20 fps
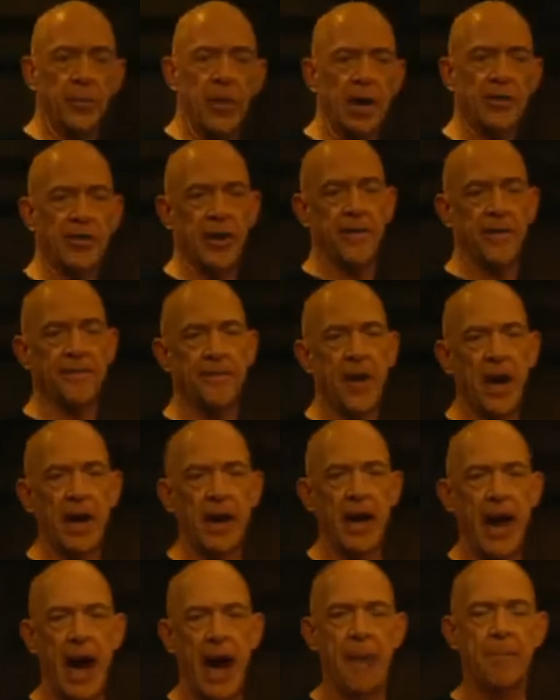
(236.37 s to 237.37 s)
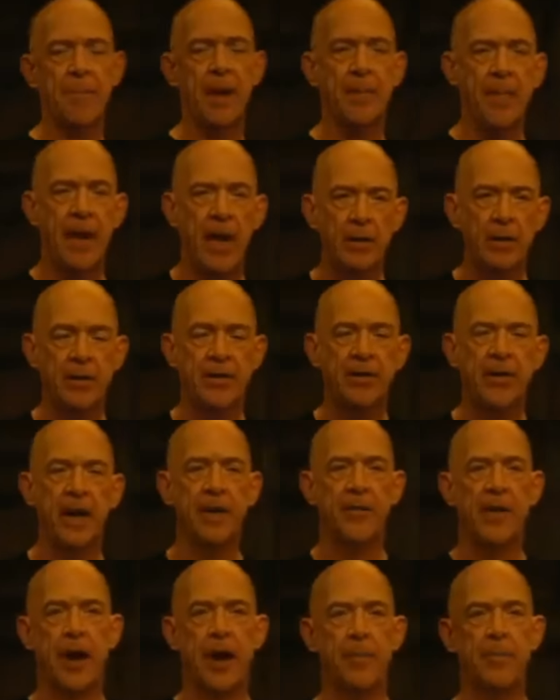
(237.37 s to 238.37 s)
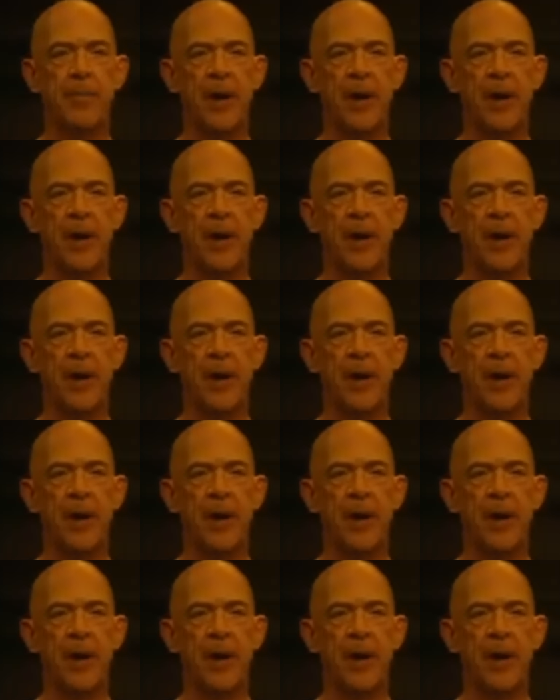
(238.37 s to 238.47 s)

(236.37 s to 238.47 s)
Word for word: Your mind's on a fucking Happy Meal instead of on